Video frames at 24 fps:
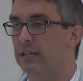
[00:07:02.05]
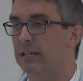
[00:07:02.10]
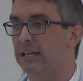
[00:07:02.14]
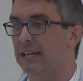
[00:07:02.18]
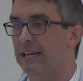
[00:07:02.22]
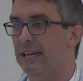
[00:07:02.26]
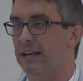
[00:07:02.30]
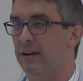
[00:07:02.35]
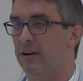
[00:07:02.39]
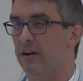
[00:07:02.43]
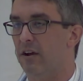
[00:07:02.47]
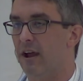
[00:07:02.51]

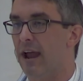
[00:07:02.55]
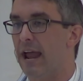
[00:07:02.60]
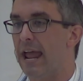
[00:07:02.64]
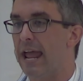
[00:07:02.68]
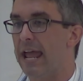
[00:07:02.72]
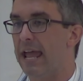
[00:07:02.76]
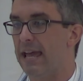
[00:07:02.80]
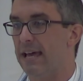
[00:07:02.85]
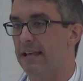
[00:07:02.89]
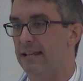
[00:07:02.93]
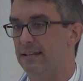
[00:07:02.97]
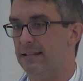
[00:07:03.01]
in our
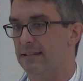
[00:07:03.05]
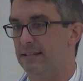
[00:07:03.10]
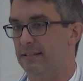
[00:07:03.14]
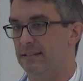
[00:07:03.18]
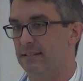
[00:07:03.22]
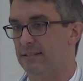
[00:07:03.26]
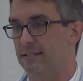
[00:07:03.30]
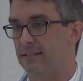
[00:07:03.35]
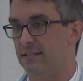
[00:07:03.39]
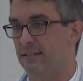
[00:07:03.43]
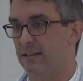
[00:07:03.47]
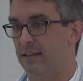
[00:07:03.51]

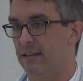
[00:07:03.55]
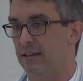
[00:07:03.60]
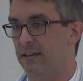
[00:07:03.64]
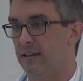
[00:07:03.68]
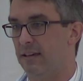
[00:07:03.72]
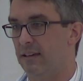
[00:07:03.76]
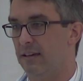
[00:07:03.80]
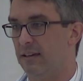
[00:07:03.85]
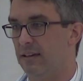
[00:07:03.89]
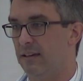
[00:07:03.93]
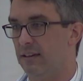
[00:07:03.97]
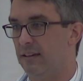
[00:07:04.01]
hands,
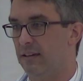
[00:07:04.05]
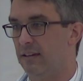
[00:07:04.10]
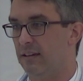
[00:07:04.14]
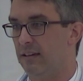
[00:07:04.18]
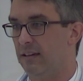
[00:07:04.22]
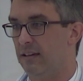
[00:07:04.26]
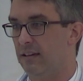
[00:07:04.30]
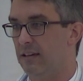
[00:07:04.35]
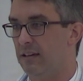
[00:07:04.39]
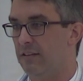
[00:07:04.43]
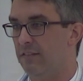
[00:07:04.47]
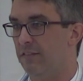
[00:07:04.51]

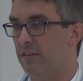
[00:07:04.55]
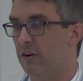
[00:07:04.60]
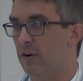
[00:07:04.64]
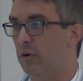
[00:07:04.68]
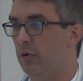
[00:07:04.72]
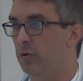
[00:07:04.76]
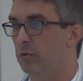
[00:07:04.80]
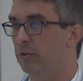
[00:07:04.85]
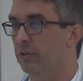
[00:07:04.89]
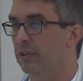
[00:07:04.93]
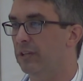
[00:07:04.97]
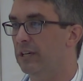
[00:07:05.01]
if
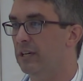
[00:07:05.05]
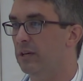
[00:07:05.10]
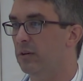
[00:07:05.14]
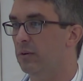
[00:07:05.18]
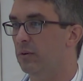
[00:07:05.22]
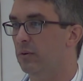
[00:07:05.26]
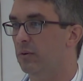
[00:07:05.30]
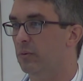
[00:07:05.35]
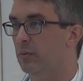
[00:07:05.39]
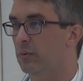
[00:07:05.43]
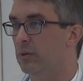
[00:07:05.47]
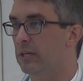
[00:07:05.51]
only
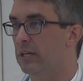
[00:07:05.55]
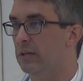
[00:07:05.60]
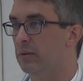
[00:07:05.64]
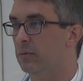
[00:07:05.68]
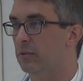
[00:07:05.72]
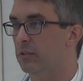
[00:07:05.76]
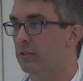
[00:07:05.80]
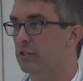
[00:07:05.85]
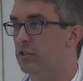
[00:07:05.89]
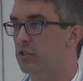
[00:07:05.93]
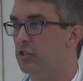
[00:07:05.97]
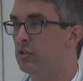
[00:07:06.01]
we
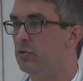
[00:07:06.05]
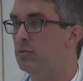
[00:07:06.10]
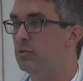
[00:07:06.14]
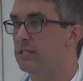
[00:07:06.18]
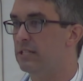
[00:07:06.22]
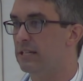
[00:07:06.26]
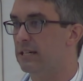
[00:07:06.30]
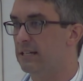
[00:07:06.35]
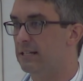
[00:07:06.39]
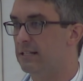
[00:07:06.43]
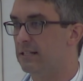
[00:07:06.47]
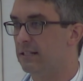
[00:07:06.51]
will choose
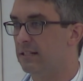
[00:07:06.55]
it.